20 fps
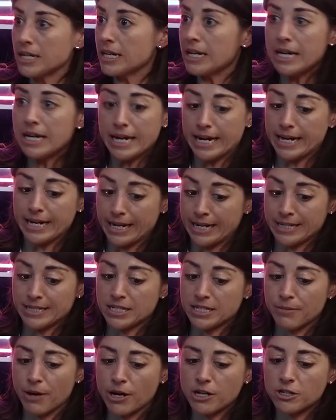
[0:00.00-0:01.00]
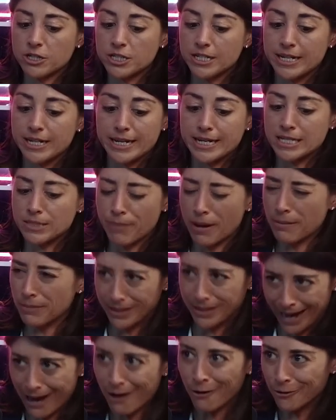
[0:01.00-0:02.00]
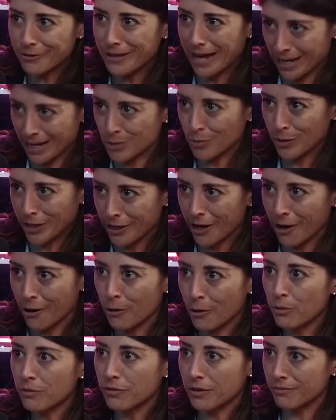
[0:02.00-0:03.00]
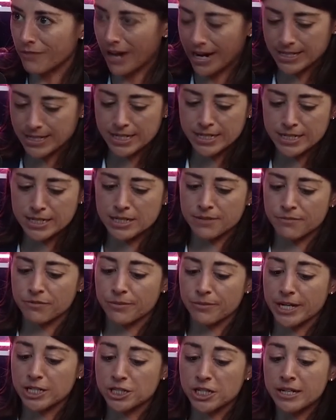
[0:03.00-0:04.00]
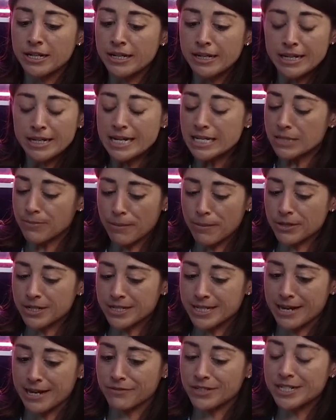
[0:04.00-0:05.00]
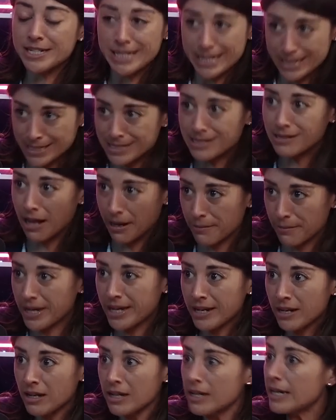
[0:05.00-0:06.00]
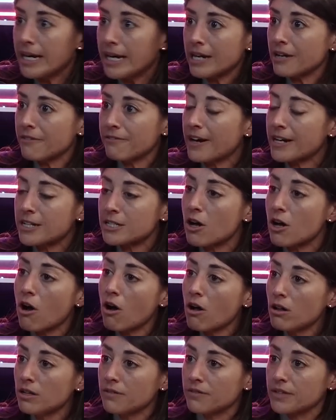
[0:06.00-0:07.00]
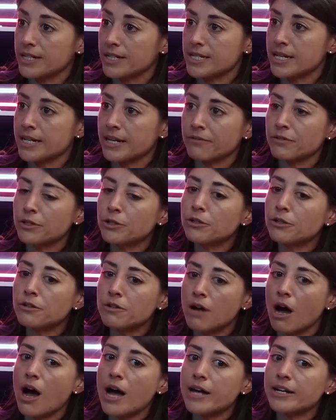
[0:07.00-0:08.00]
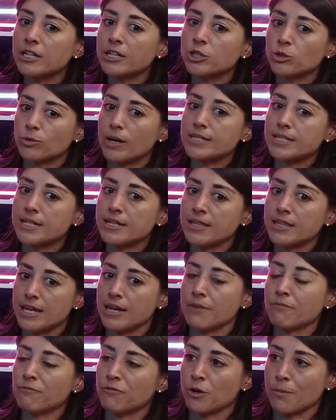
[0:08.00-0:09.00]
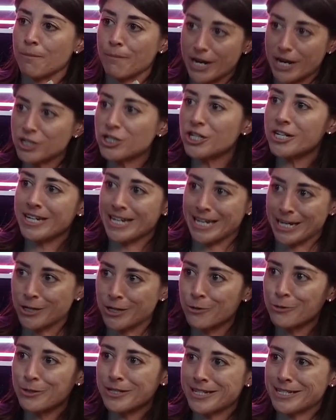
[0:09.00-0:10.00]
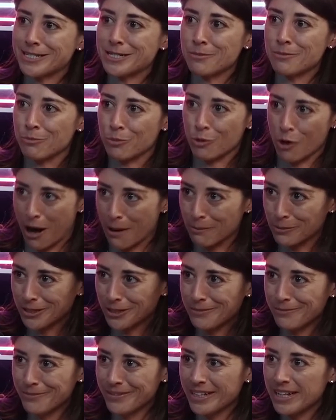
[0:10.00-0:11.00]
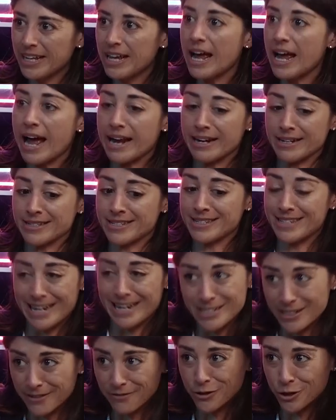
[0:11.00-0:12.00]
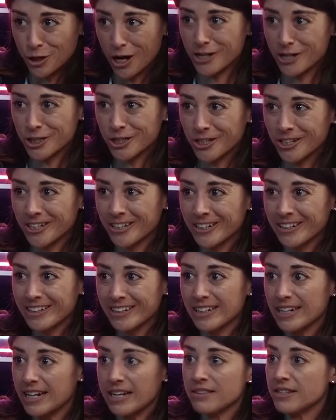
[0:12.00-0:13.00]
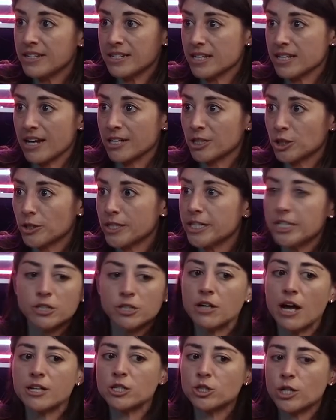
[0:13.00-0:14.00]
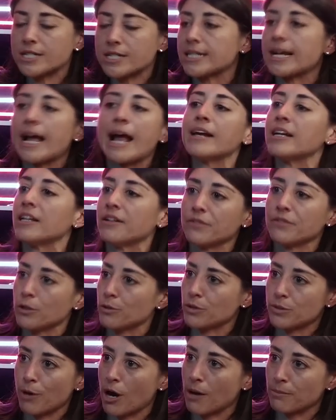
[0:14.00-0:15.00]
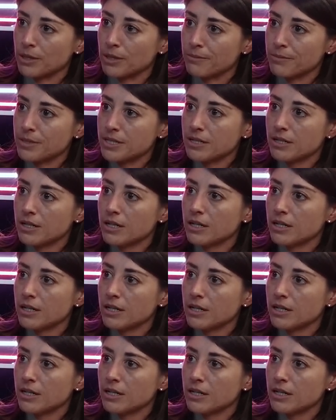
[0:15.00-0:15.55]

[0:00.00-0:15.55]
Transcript: It, it's democracy, it's public health as we know from yes. vaccine disinformation. It's public safety, it's climate. It affects all of this. Like if you're not addressing the information ecosystem problem and incentive structure in this country, you're not addressing any of those problems yeah.